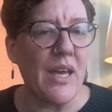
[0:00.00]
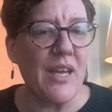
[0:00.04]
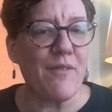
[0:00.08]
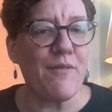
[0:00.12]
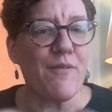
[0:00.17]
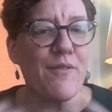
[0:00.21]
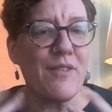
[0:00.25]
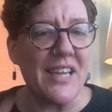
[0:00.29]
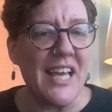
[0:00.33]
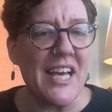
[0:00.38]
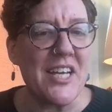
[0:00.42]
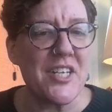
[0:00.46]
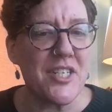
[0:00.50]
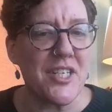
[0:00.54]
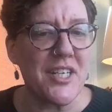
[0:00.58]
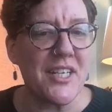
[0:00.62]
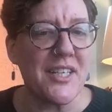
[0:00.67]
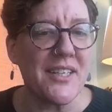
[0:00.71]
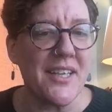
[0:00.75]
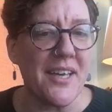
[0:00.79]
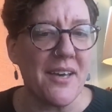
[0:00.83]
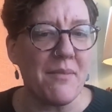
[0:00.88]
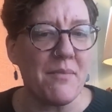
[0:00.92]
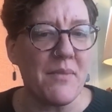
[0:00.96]

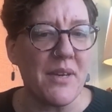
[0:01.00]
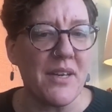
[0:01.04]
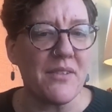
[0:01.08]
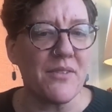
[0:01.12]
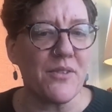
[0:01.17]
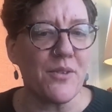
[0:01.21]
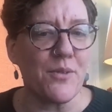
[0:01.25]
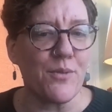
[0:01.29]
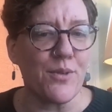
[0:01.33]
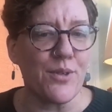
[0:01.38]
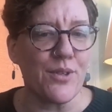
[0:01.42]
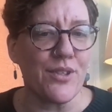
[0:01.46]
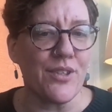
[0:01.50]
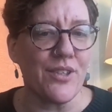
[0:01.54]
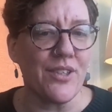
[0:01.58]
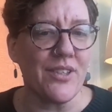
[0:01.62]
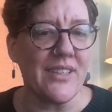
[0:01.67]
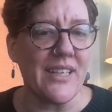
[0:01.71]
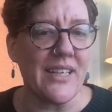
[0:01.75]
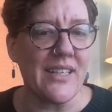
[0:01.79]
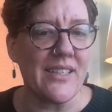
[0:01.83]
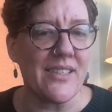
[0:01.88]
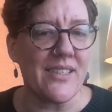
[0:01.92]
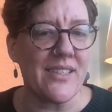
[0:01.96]
fleshing them in the
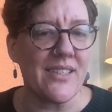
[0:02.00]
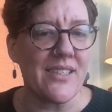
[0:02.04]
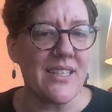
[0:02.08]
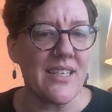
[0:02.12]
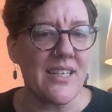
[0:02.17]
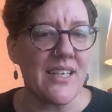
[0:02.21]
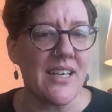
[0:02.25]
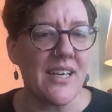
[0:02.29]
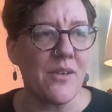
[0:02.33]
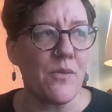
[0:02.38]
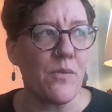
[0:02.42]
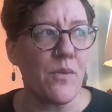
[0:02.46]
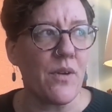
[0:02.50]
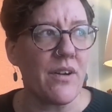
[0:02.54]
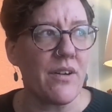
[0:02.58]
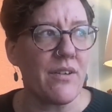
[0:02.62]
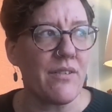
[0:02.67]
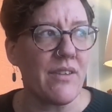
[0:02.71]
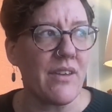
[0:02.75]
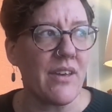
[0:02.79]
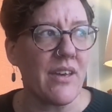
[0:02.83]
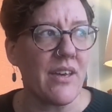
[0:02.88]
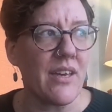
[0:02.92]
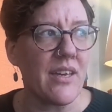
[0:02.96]
world and seeing where
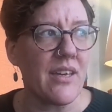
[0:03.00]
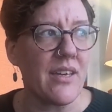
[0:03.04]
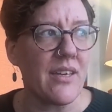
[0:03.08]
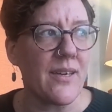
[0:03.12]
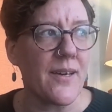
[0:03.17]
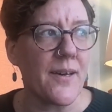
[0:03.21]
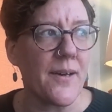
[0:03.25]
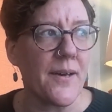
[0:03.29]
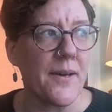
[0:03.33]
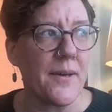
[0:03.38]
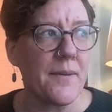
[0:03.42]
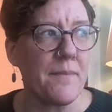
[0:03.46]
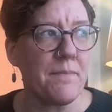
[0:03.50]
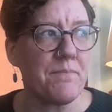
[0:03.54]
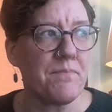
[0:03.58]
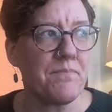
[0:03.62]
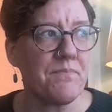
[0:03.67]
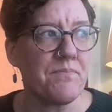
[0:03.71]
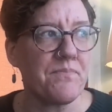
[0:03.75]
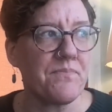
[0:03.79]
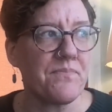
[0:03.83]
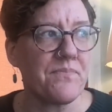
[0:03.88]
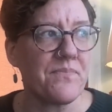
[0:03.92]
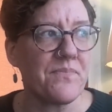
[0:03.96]
they
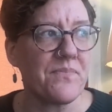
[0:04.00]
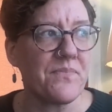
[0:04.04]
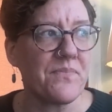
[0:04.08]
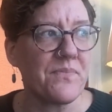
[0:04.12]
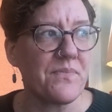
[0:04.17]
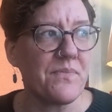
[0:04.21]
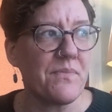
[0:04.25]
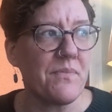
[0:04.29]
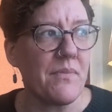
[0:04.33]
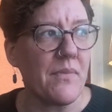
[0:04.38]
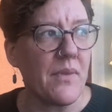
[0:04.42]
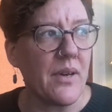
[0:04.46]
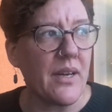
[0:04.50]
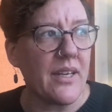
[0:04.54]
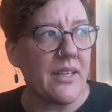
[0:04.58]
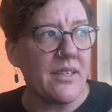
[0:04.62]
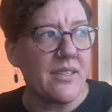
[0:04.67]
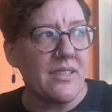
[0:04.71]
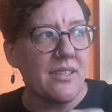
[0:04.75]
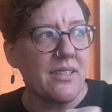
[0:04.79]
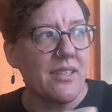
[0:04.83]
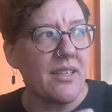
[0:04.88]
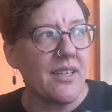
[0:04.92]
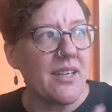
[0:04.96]

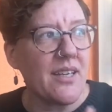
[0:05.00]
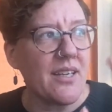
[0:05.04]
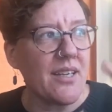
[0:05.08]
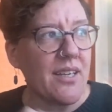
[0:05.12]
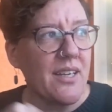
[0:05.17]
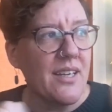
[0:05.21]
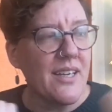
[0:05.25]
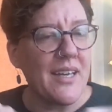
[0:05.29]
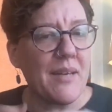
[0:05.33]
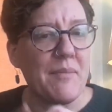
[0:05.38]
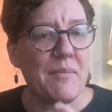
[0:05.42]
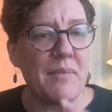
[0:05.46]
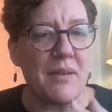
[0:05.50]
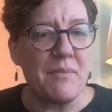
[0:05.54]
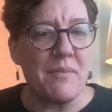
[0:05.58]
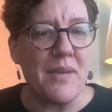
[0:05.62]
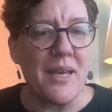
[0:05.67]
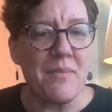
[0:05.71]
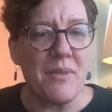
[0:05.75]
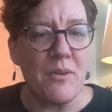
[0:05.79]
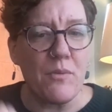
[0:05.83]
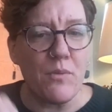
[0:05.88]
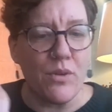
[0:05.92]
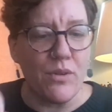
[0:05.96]
might. And
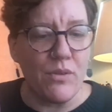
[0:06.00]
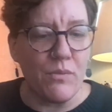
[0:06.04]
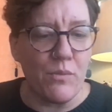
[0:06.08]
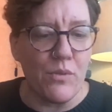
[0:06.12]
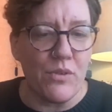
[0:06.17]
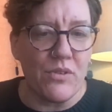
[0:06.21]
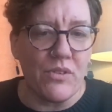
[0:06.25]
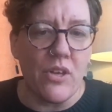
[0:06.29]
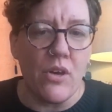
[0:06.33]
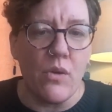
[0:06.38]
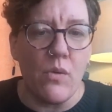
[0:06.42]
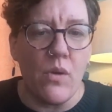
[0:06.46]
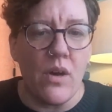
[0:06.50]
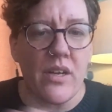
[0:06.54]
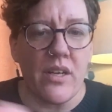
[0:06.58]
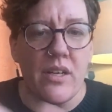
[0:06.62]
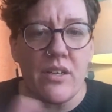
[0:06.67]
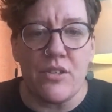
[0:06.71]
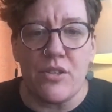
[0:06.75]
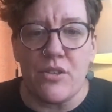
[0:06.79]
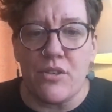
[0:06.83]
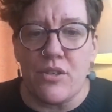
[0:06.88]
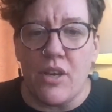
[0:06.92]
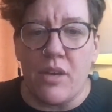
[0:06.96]
maybe we'll go on
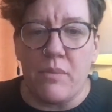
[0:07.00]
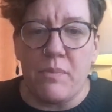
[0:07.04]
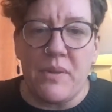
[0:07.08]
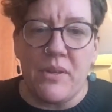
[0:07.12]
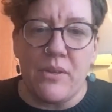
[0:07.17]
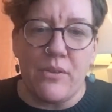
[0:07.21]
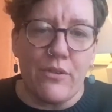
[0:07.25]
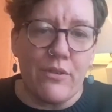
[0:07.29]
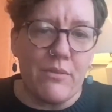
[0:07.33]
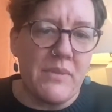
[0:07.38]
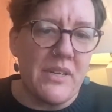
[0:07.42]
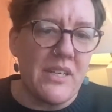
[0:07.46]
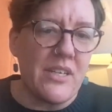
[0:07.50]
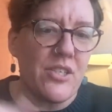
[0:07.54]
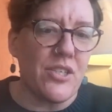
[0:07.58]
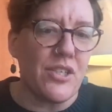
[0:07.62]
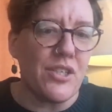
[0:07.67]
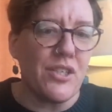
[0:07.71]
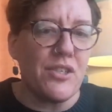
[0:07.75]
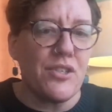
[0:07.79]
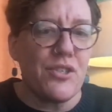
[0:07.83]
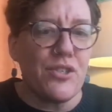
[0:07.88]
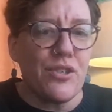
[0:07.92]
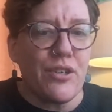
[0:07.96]
a pilgrimage
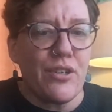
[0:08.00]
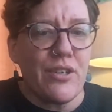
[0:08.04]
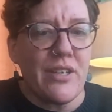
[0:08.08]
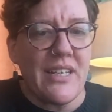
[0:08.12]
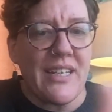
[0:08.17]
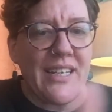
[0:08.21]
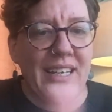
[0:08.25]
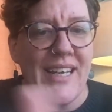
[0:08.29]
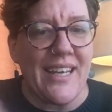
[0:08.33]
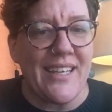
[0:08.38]
and a journey